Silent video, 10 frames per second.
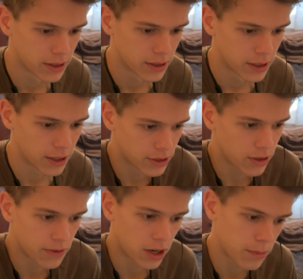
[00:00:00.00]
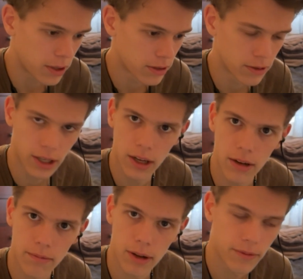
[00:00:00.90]
and so far I'm like, okay, yeah,
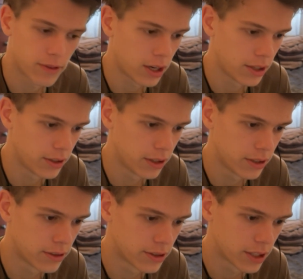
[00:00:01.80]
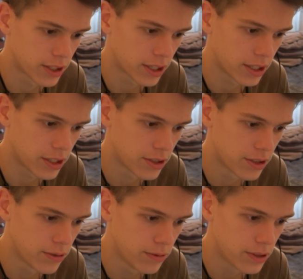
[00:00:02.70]
I'm fine, like, there's nothing I need to
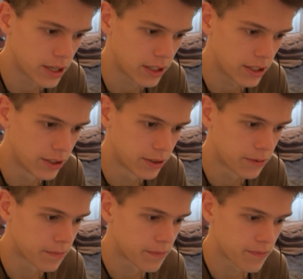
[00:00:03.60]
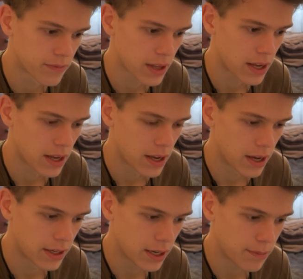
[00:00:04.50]
do, knight here.
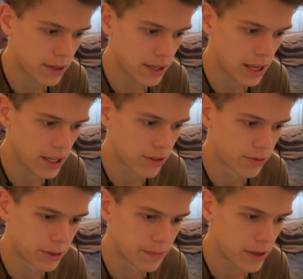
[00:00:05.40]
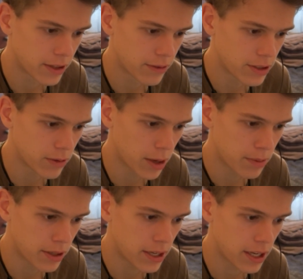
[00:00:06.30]
And then I play a3, and the reason why I
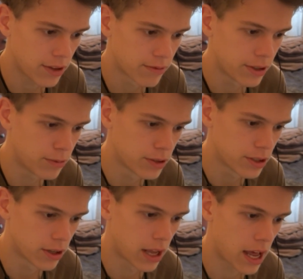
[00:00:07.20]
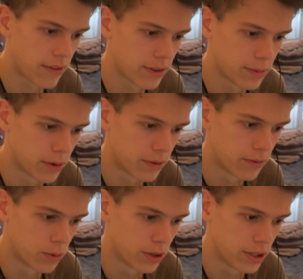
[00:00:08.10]
played a3 was to have him
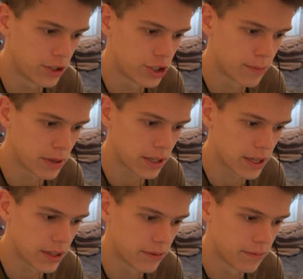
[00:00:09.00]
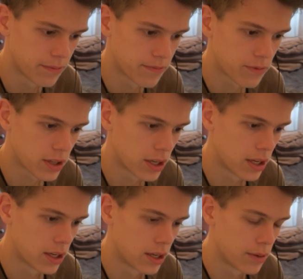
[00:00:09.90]
avoid jumping in,
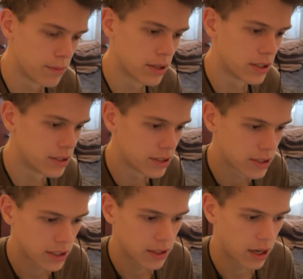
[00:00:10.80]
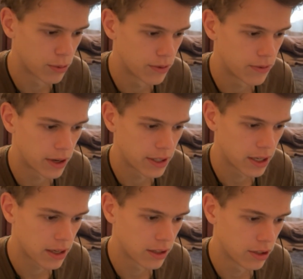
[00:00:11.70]
because I would find
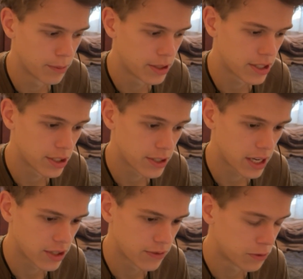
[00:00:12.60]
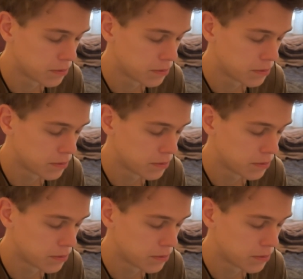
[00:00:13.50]
that a little bit distasteful